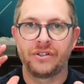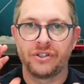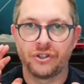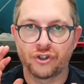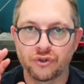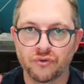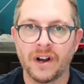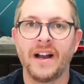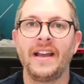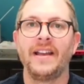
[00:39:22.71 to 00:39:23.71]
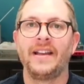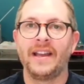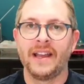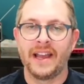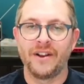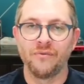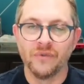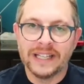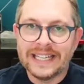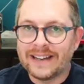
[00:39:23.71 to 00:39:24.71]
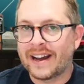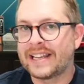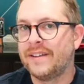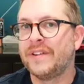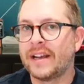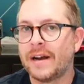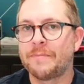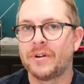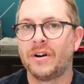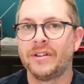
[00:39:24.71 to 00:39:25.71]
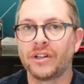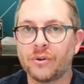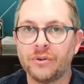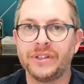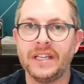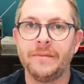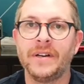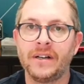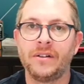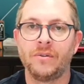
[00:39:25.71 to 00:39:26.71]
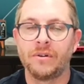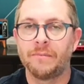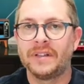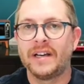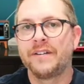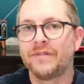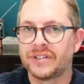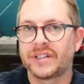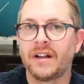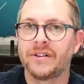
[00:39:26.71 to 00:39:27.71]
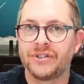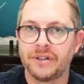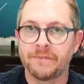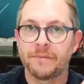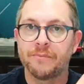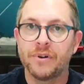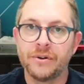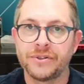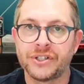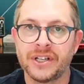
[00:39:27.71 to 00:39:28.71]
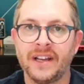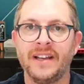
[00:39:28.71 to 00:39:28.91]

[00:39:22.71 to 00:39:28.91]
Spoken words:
to trying and really not giving up on the cold email or applying for a scholarship approach